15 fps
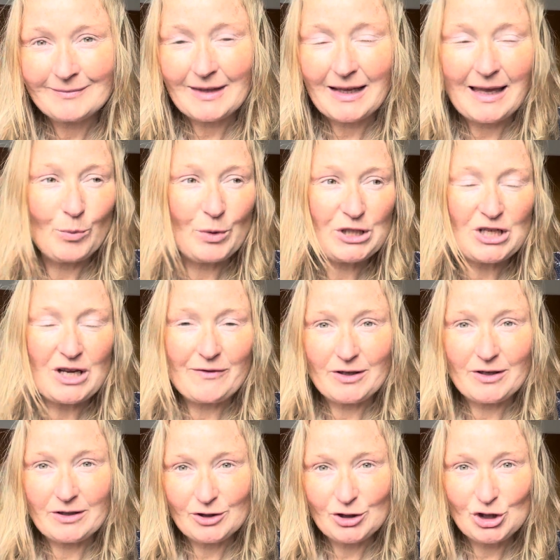in
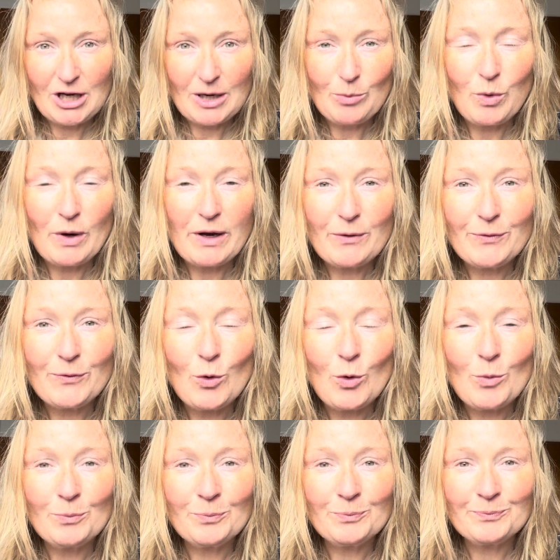whichever shape, way or
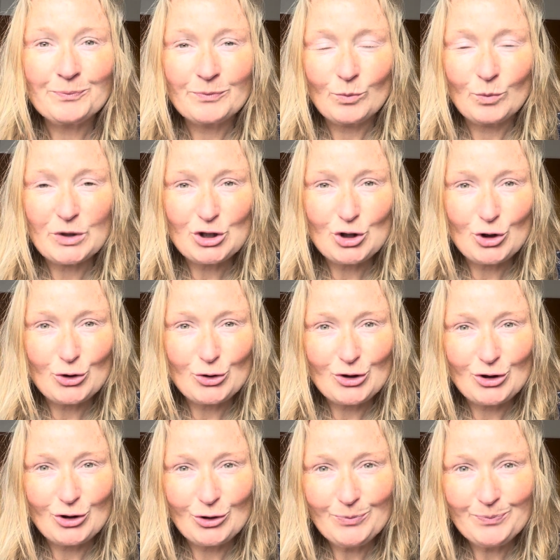form we choose
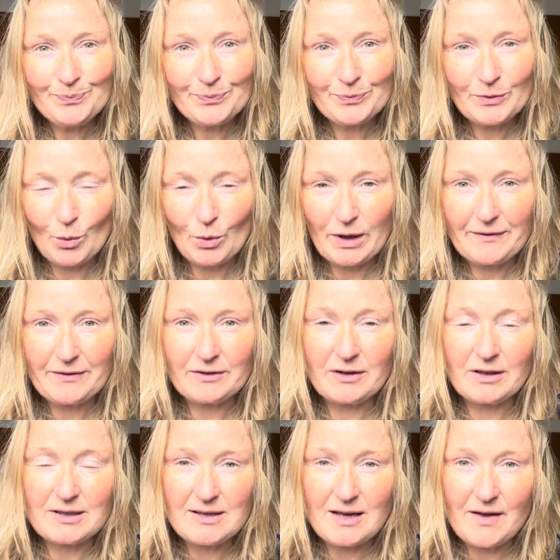to, whatever our
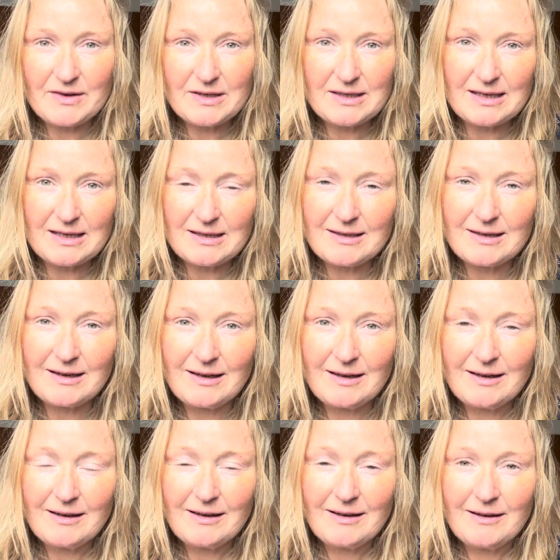services
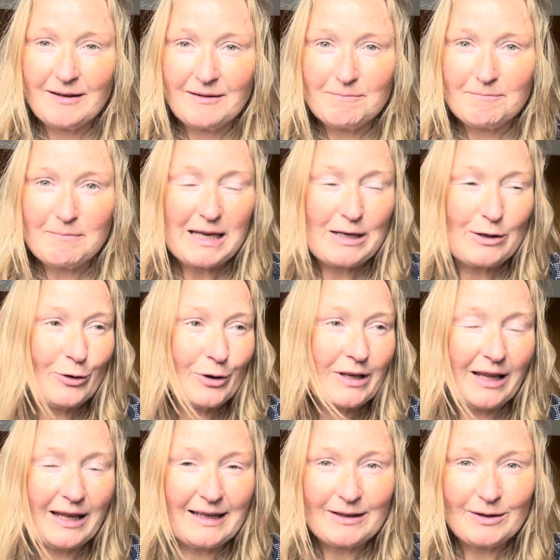may look
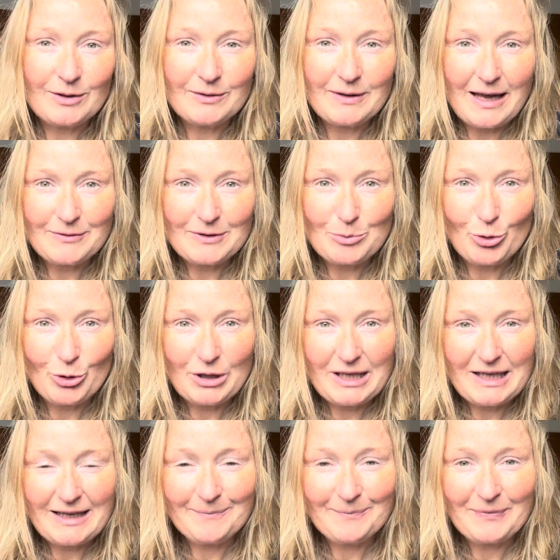like.
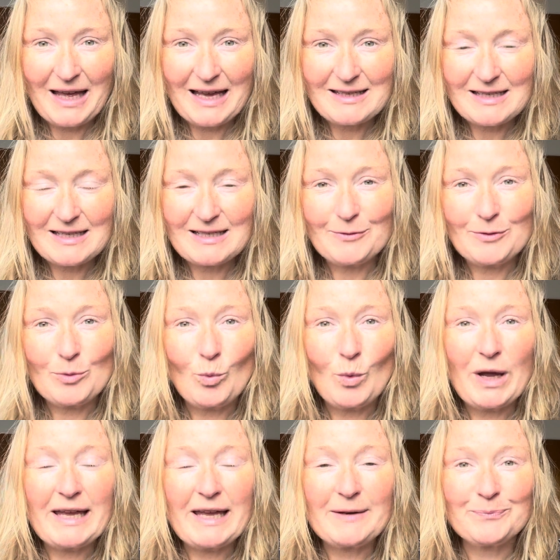Everybody has a different
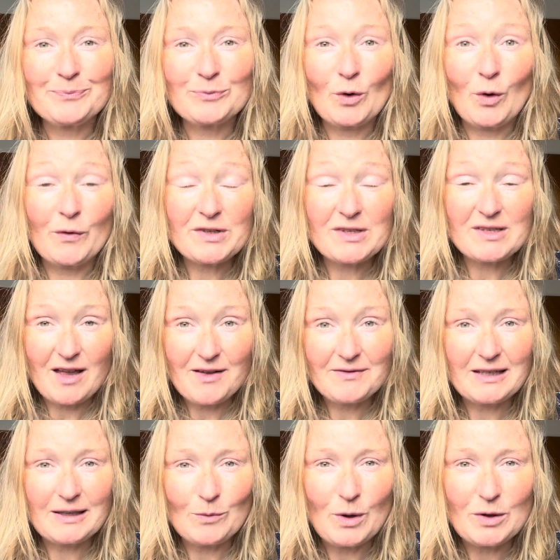way of
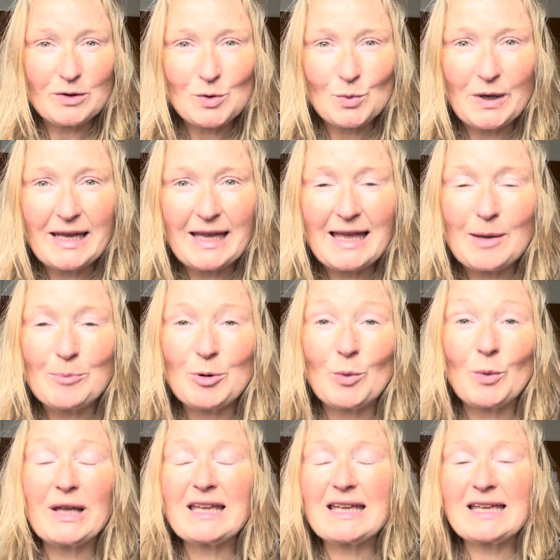serving whilst we're here, but
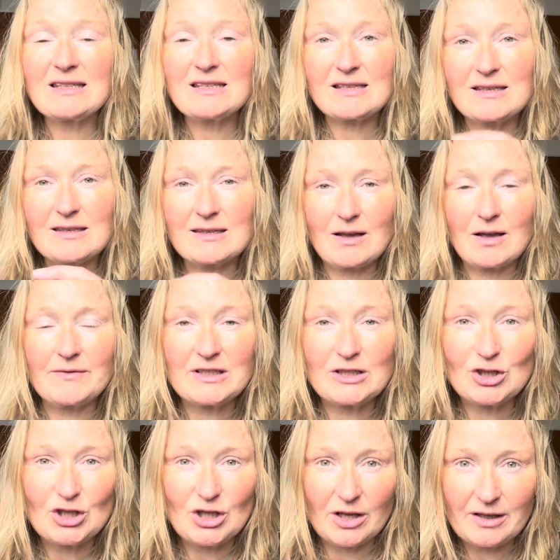we're here to serve
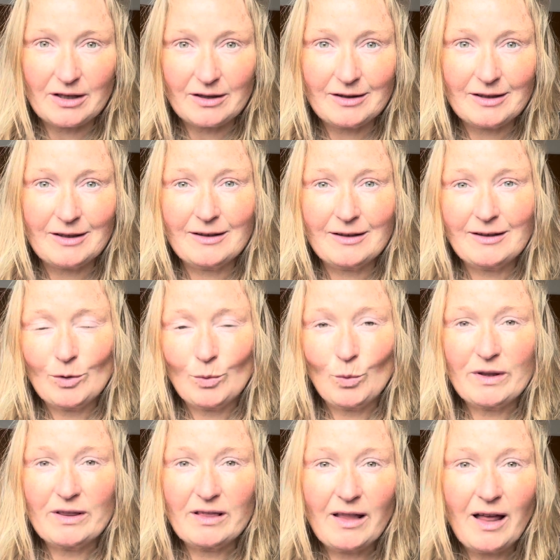each other
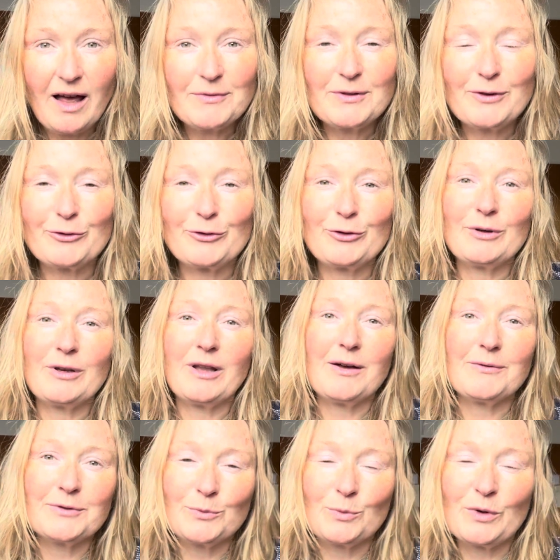with love and through
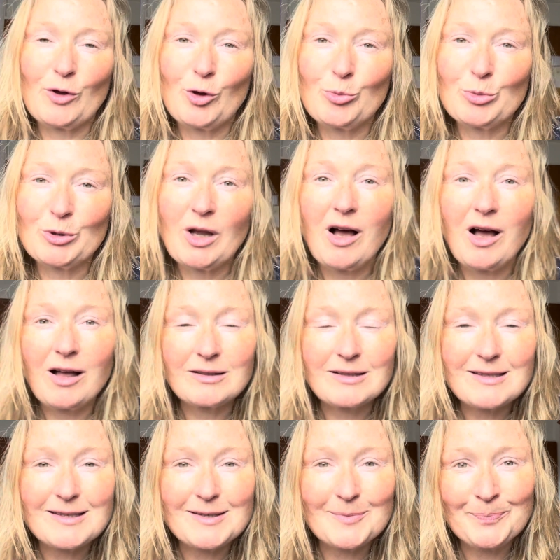love, with open
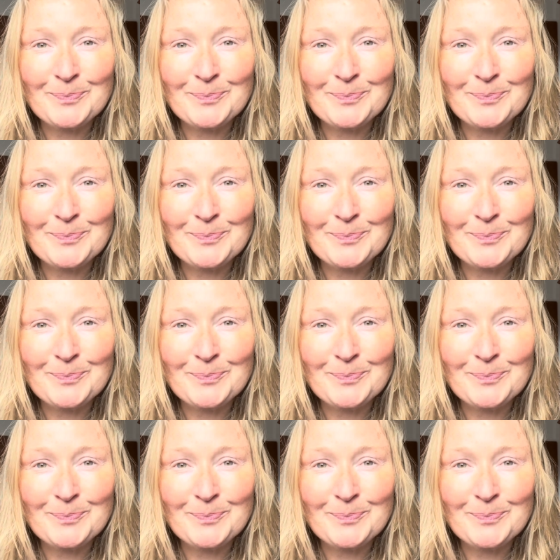hearts.